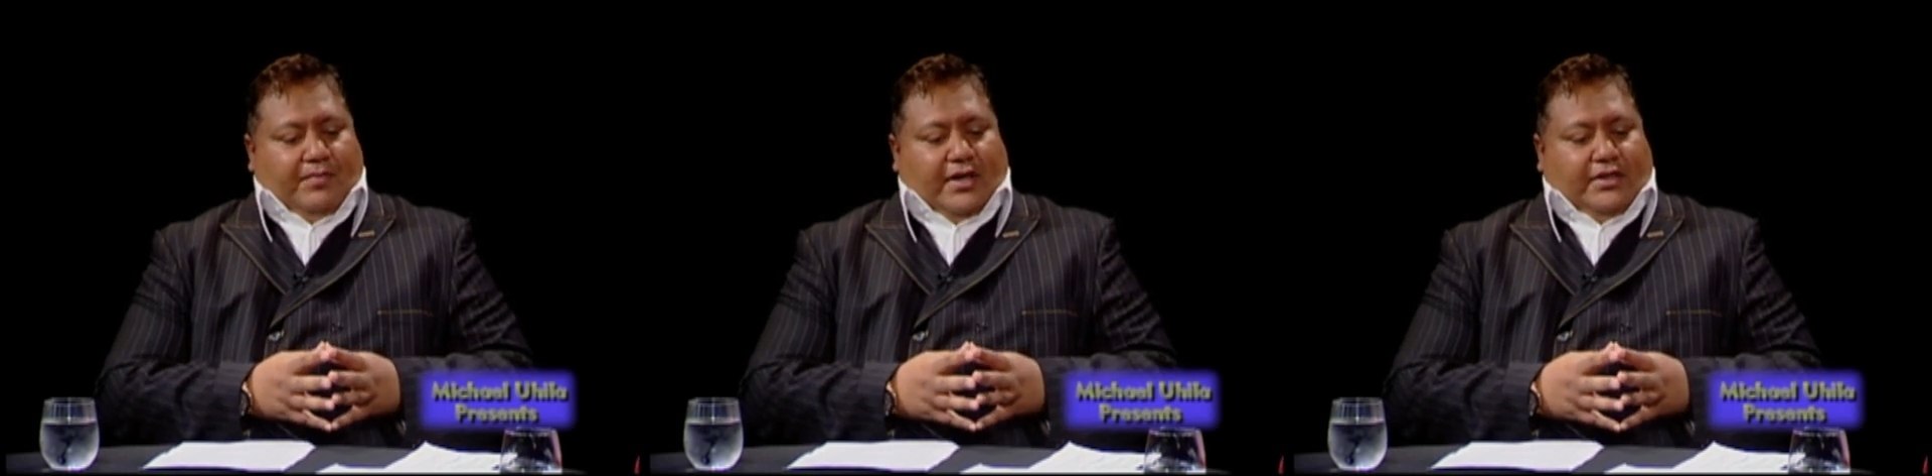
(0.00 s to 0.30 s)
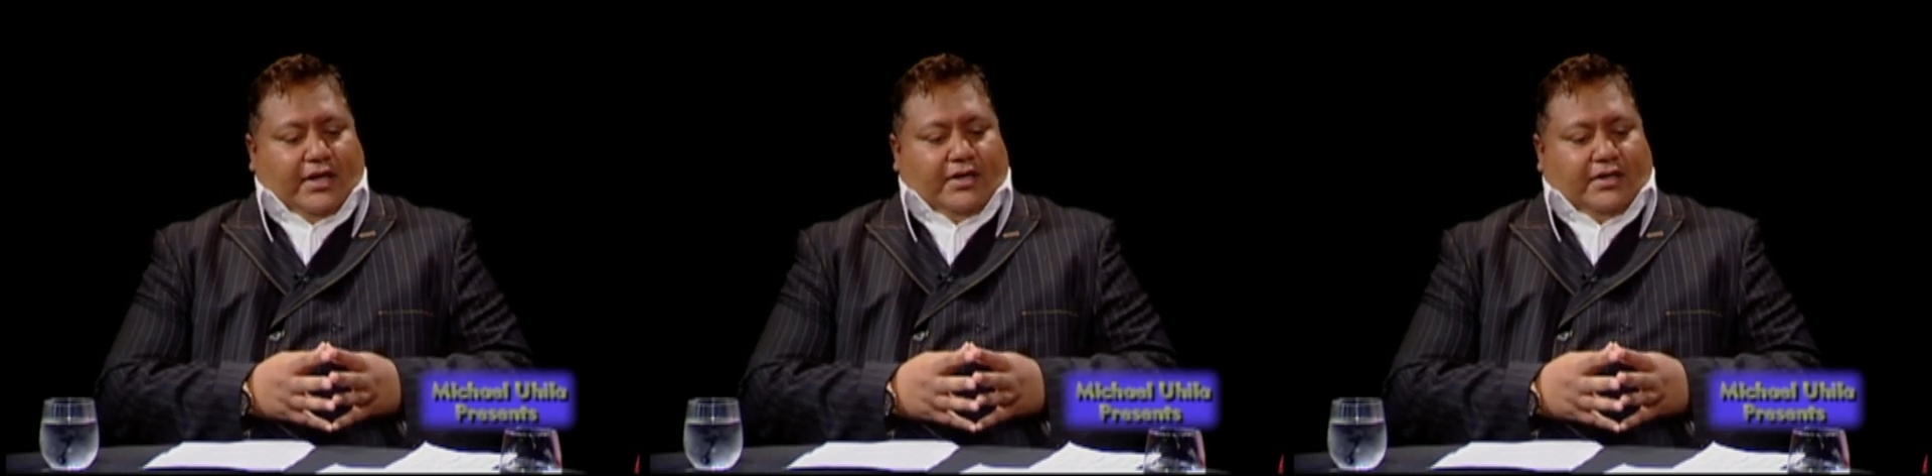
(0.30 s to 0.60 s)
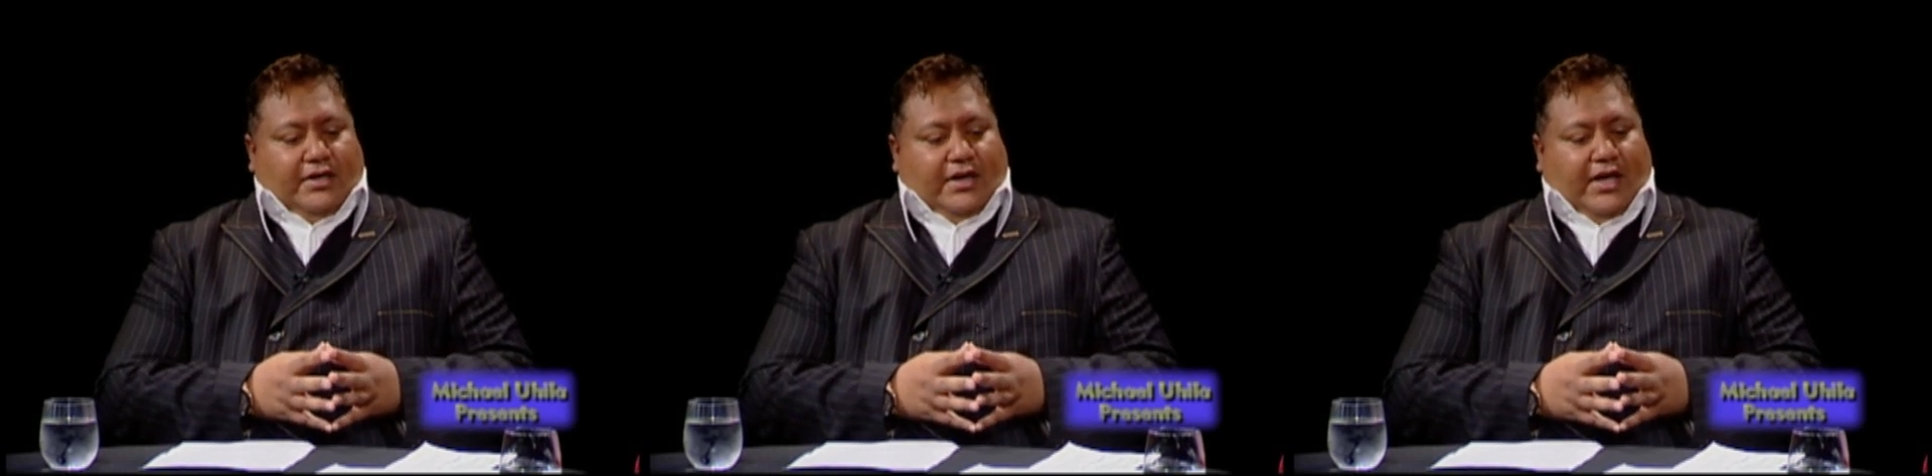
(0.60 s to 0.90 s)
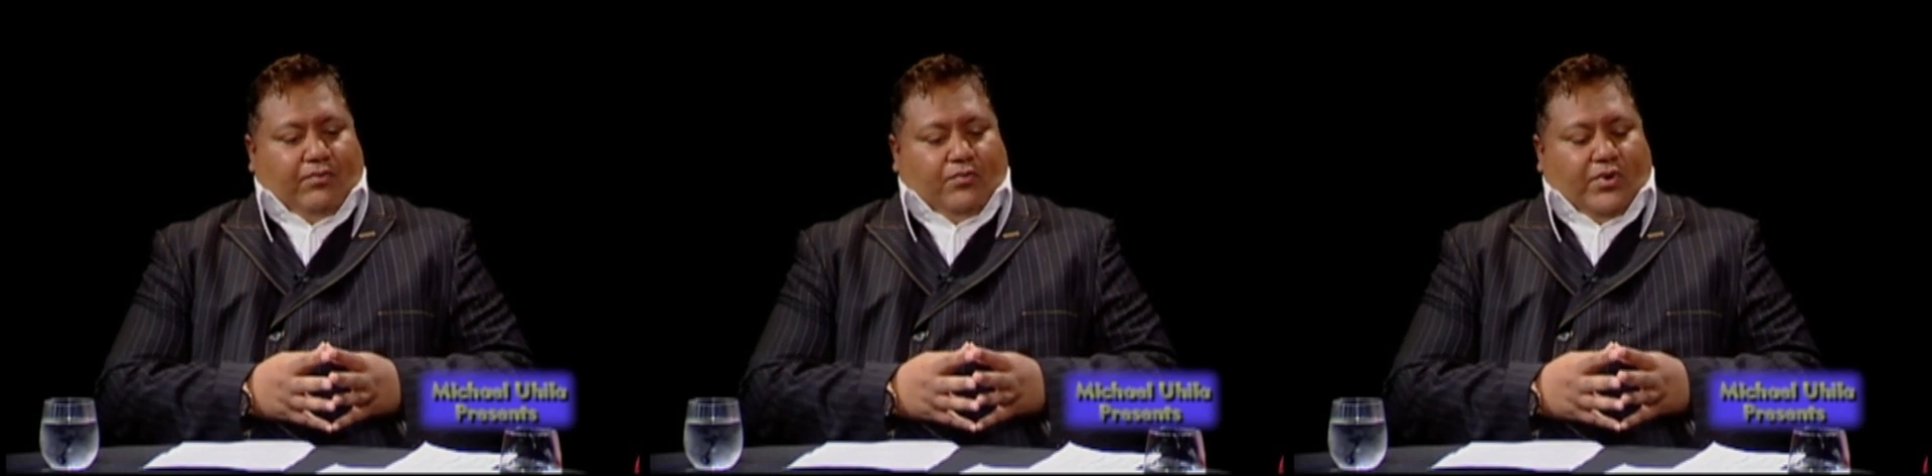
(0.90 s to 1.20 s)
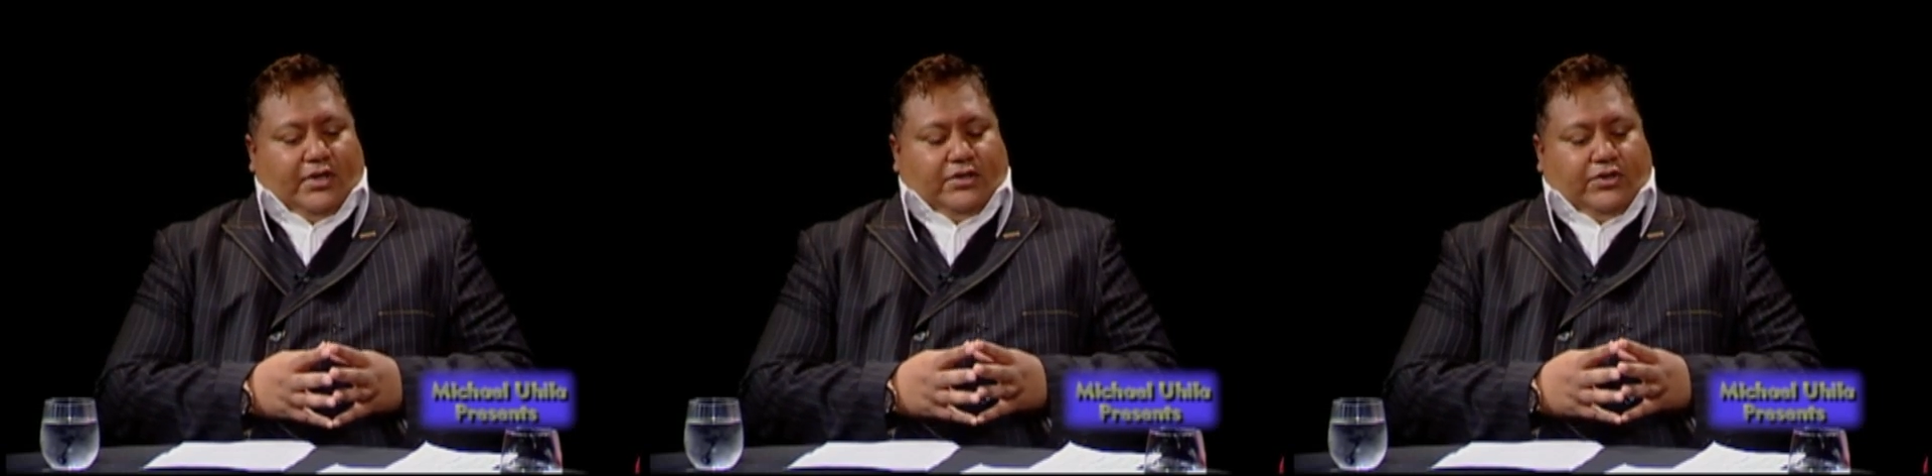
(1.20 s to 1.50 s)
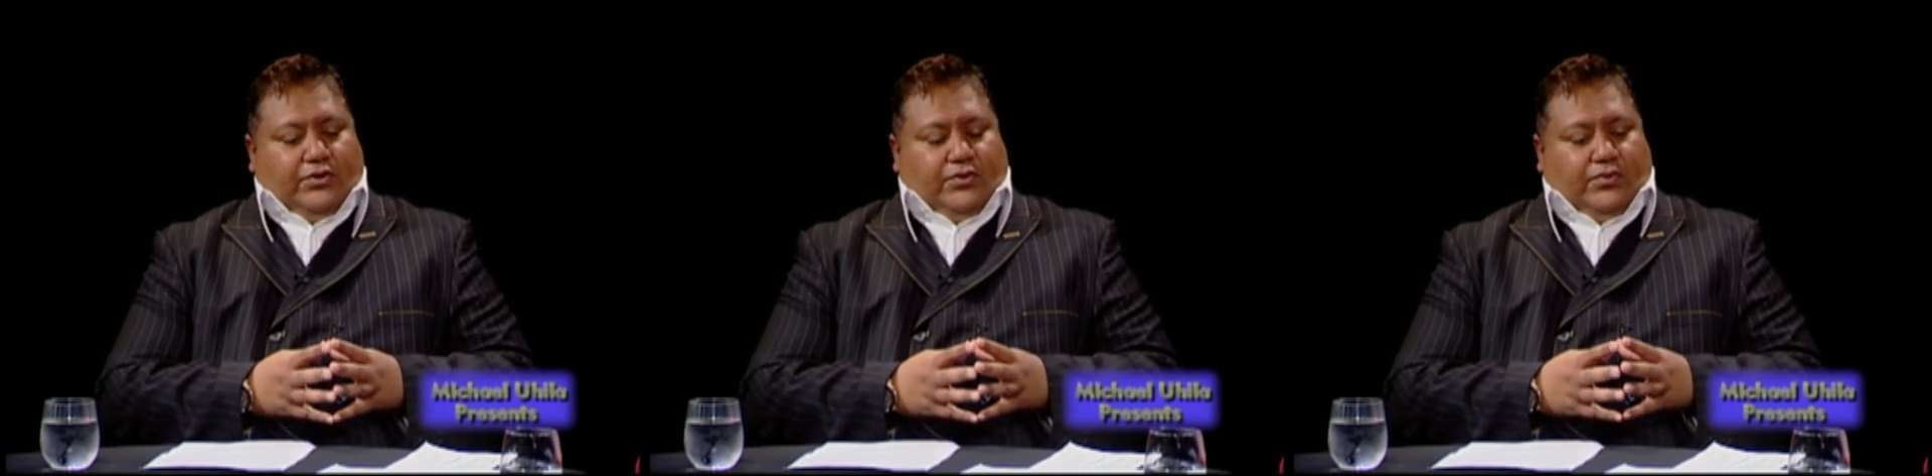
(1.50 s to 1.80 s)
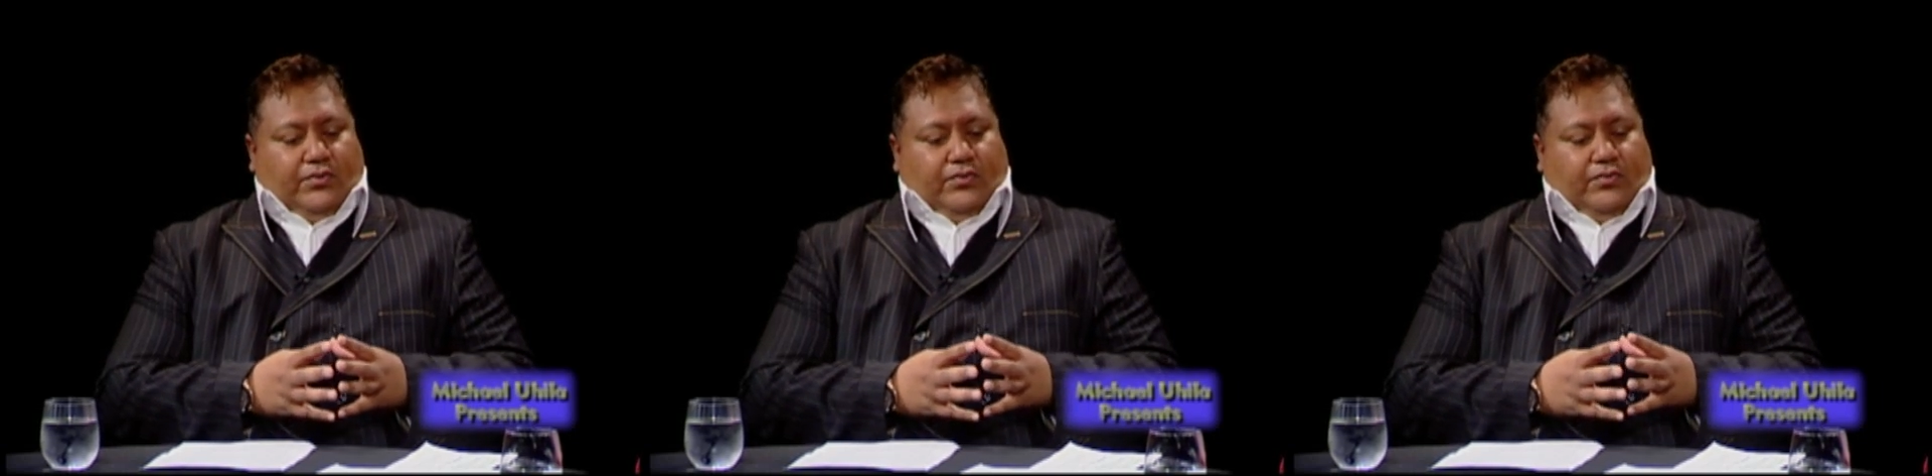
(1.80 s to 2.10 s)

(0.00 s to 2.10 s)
at the end of the day, we want to do,